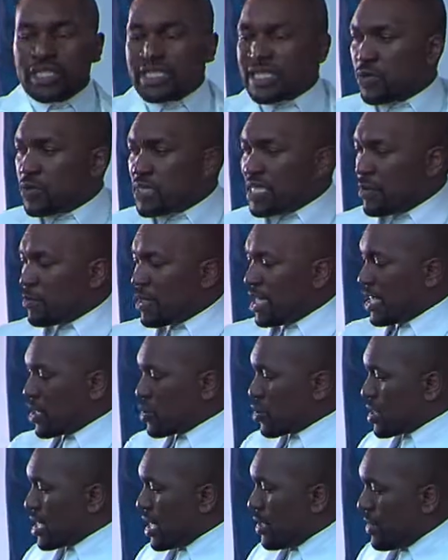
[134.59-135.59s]
Tell someone else
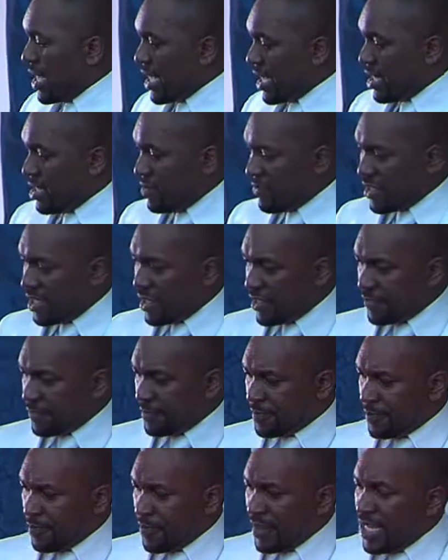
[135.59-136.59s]
to say, my gifting,
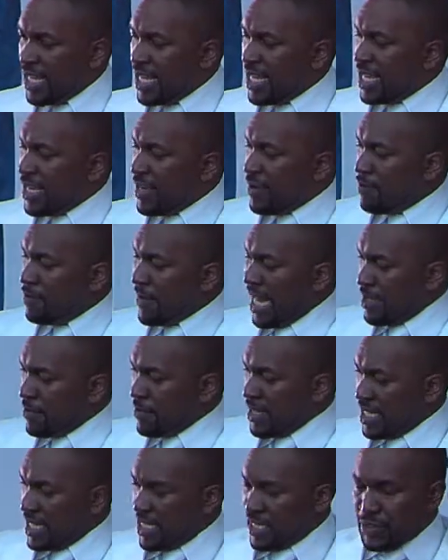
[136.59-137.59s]
my
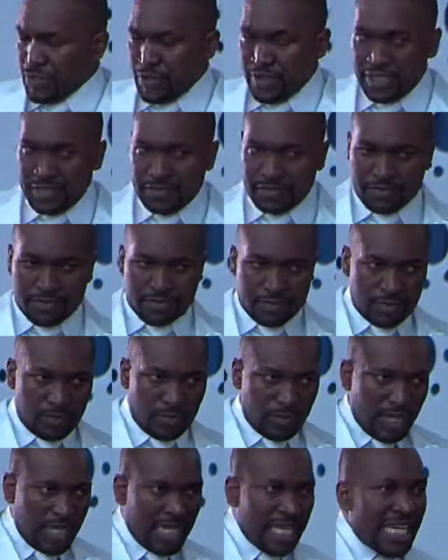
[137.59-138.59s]
ministry
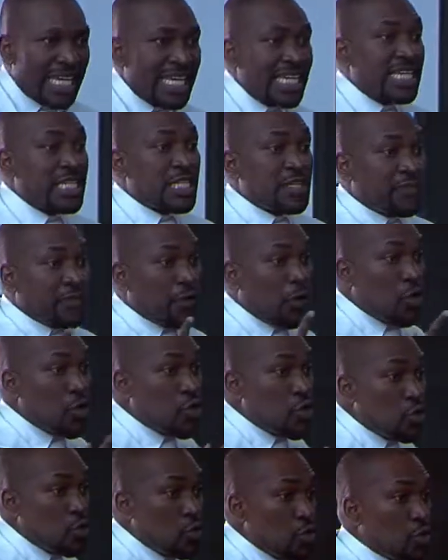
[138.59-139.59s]
is for
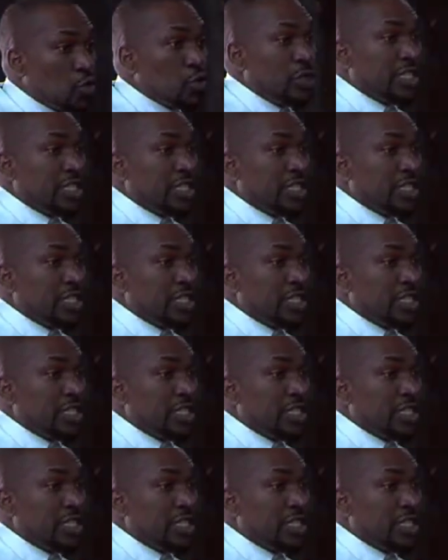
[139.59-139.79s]
you to